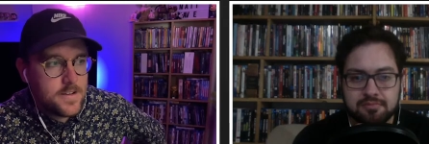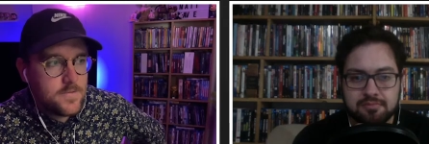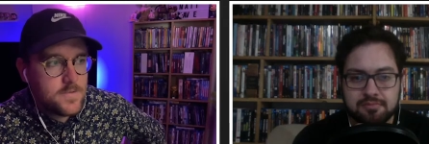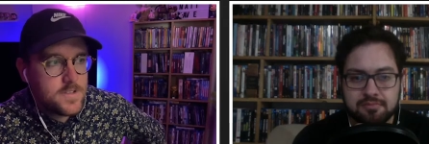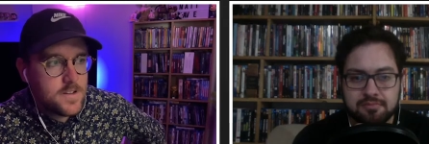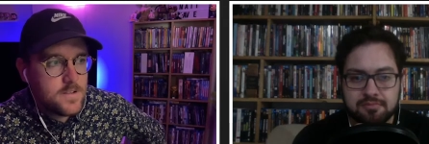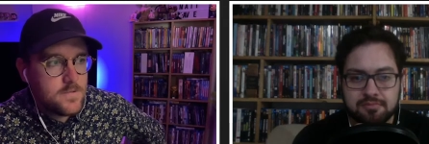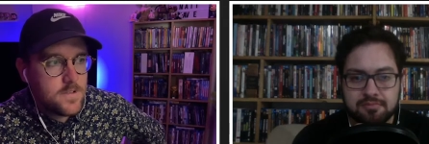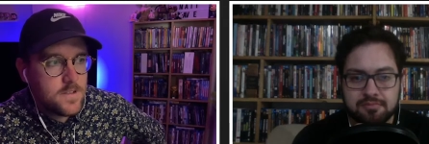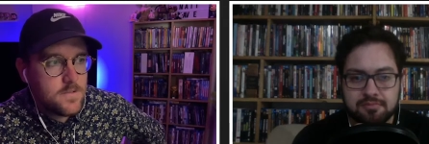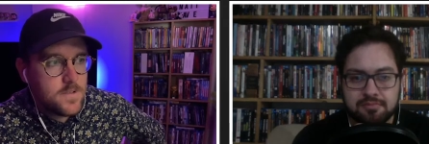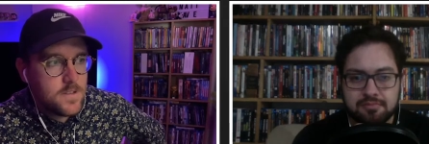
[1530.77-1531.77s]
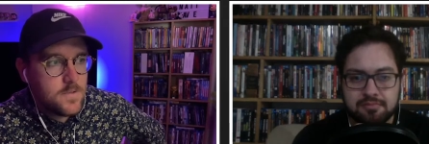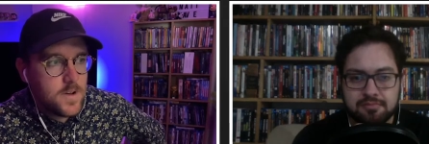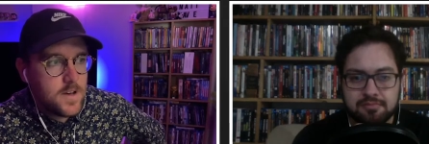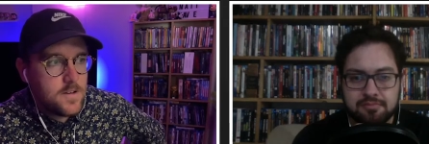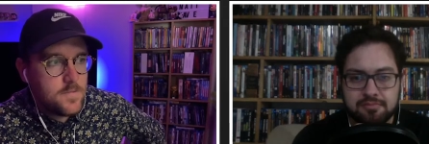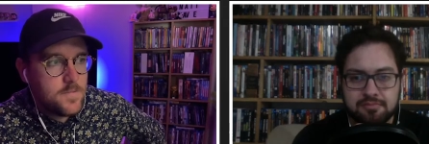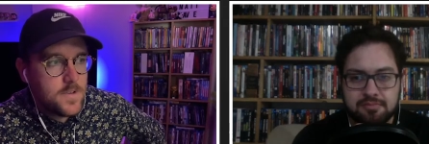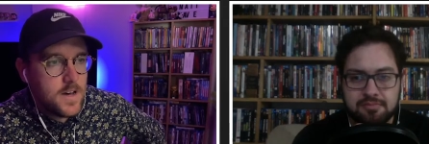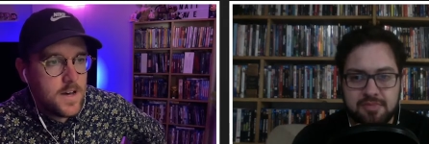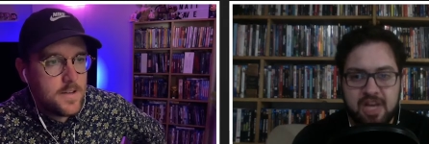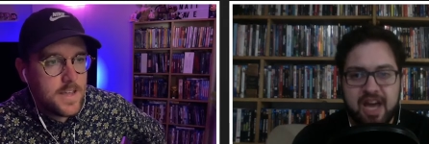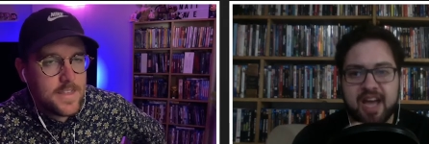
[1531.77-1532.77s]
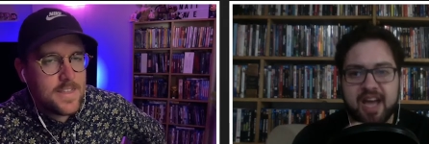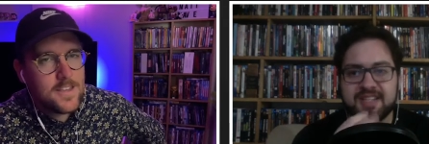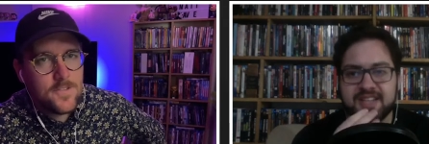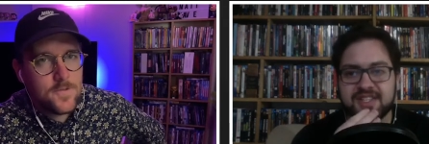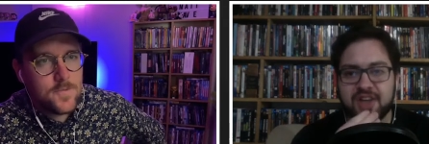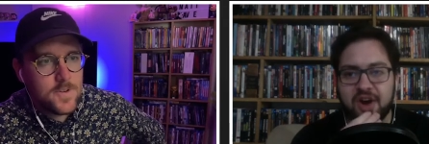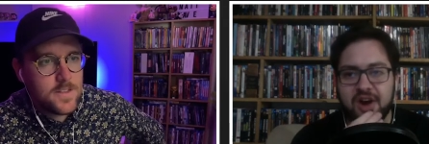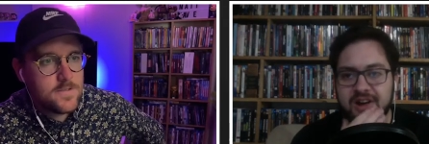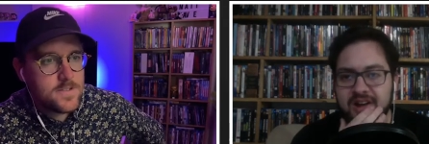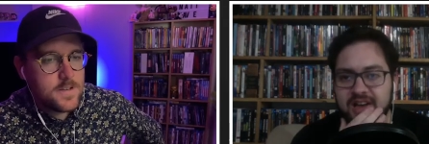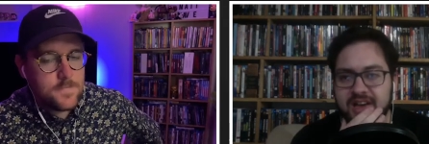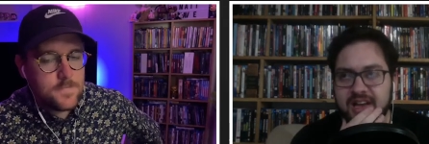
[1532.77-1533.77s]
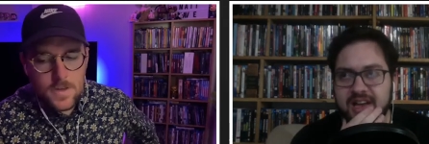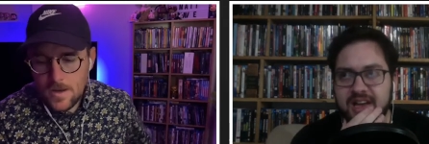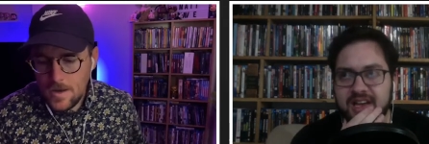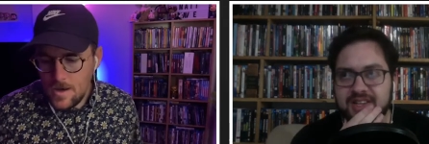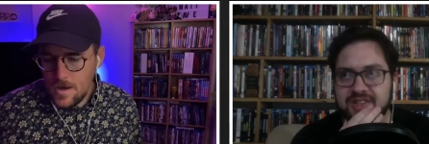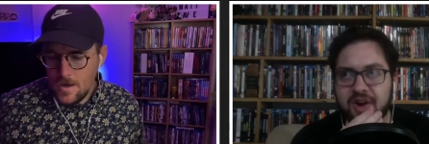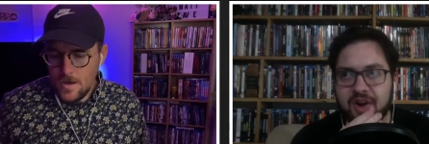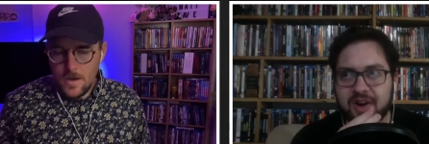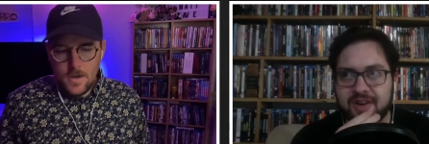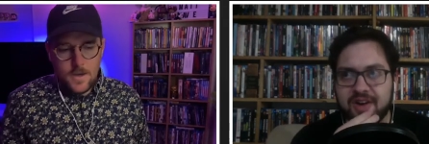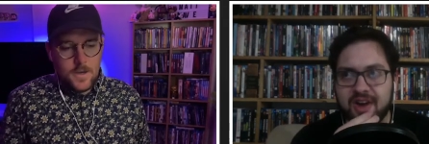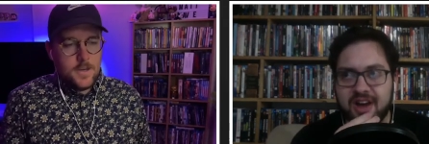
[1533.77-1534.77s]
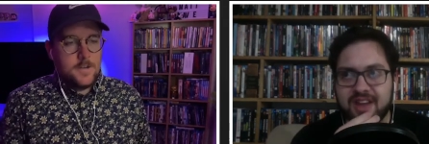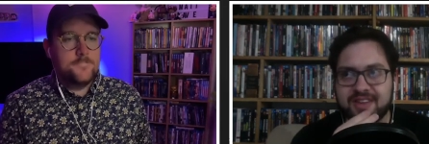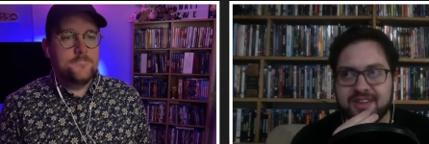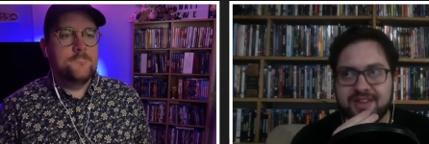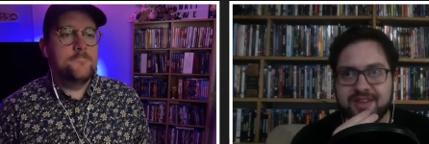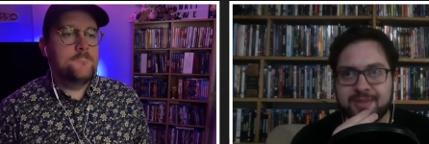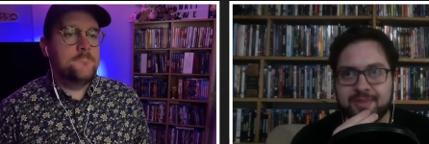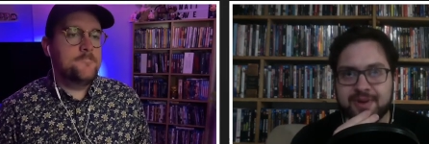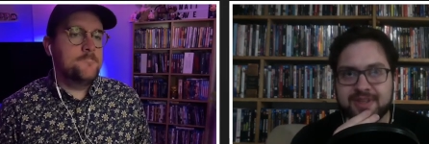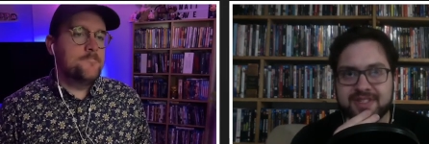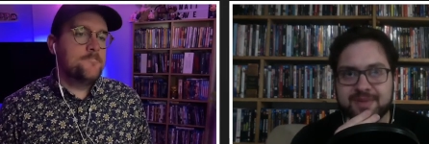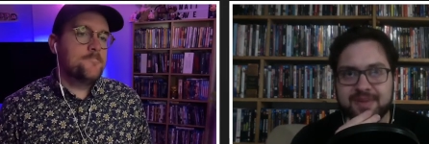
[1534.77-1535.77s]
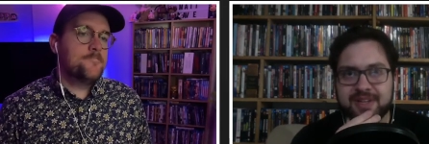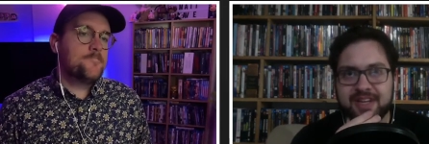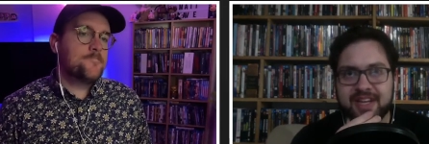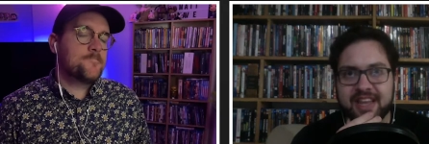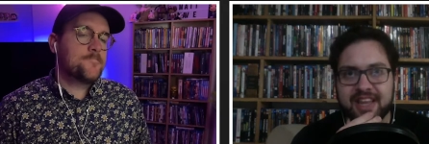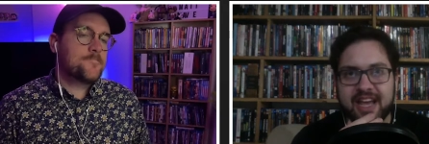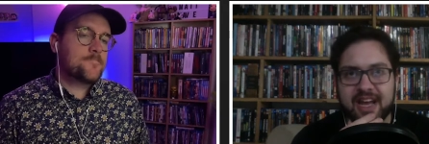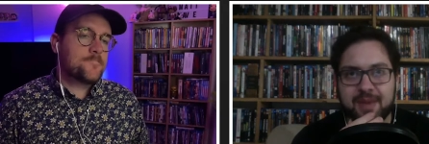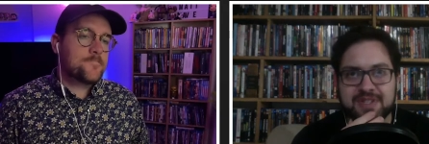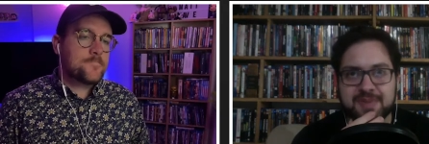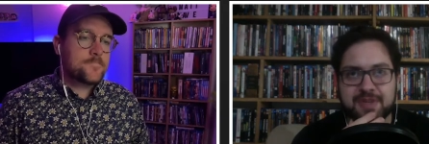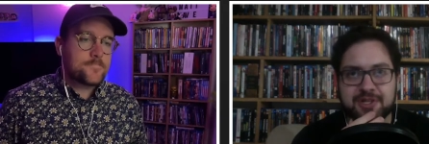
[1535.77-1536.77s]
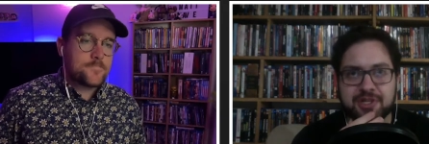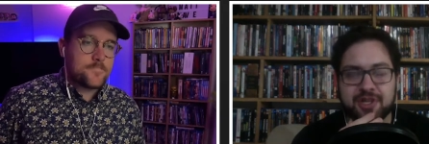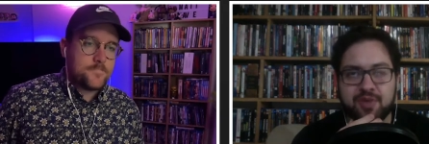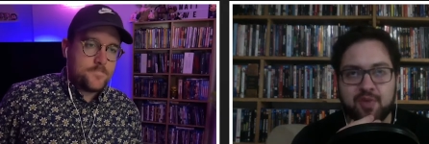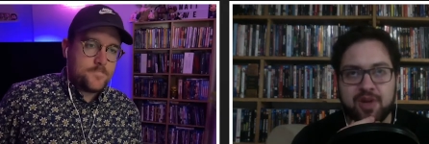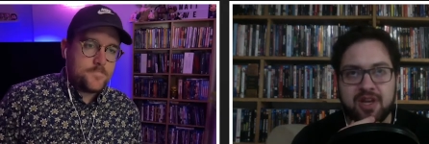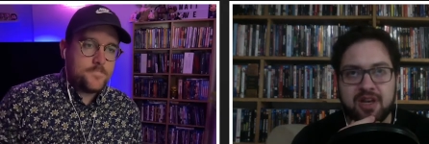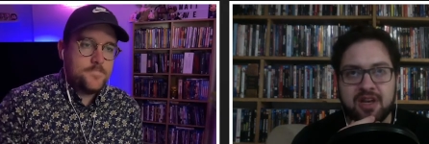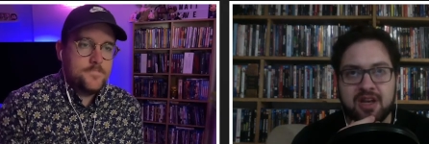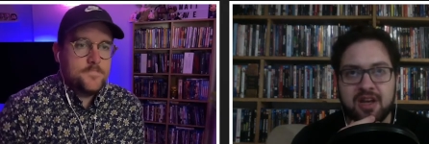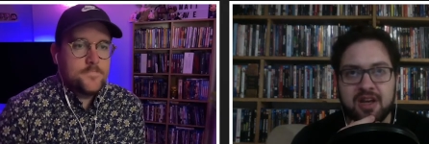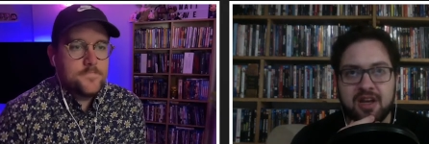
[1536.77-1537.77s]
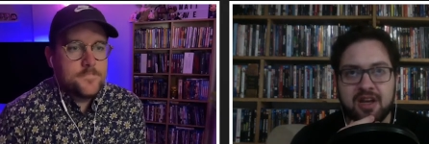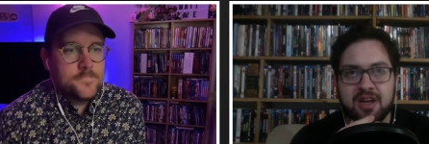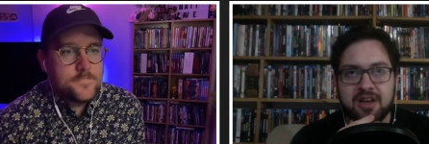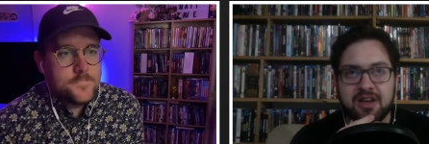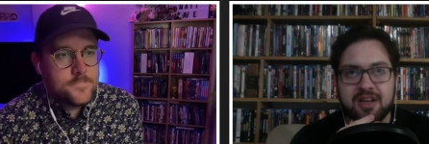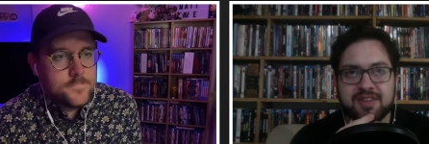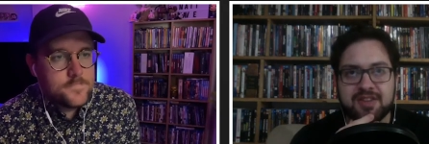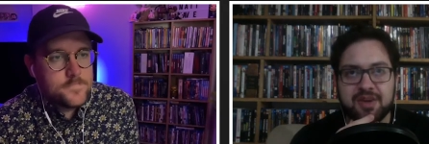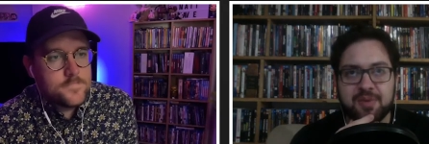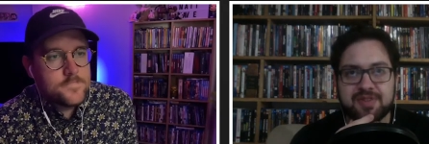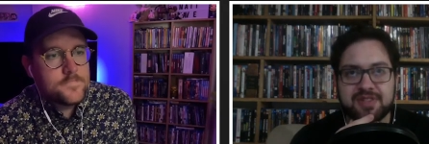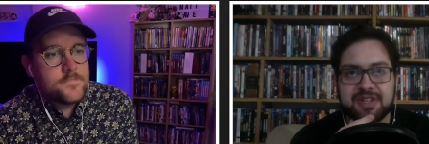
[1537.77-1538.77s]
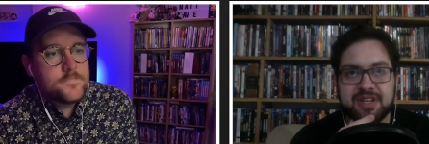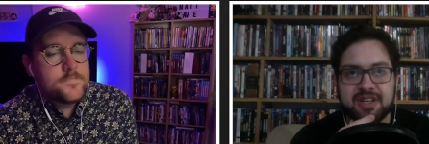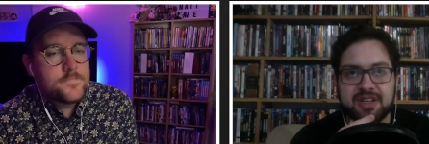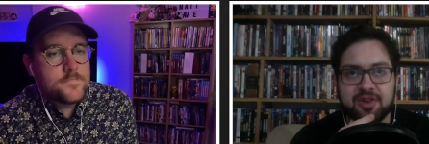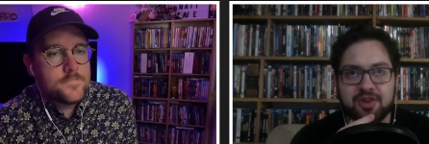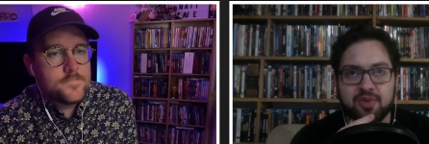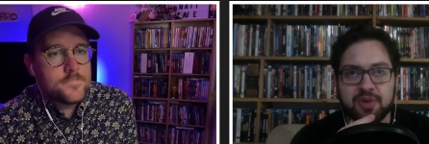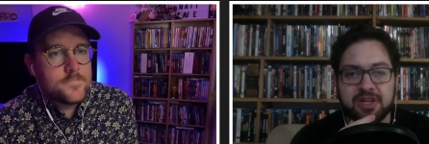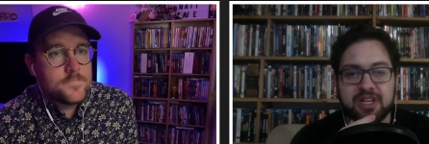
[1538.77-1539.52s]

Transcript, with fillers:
Speaker 1: it was done really, really well. Uh, yeah, yeah. it's it's hard.
Speaker 2: Up. It's hard not to mm. bring something like that up, especially when it's almost like you